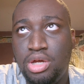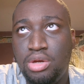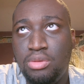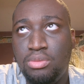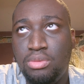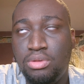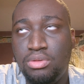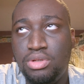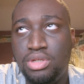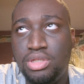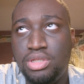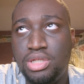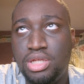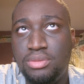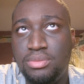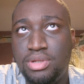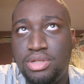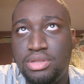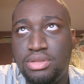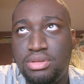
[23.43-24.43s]
Walt Disney
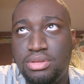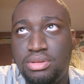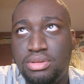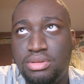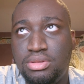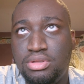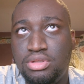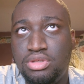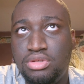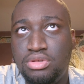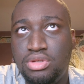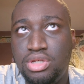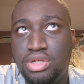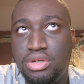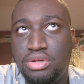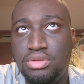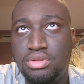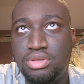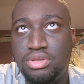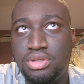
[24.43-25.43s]
Animation
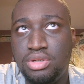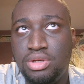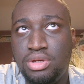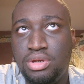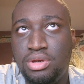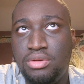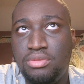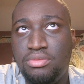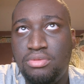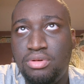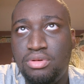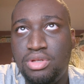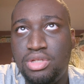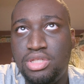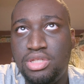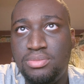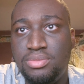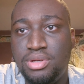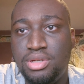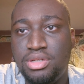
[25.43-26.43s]
Studios for
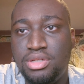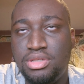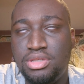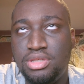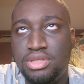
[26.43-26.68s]
Disney Pictures.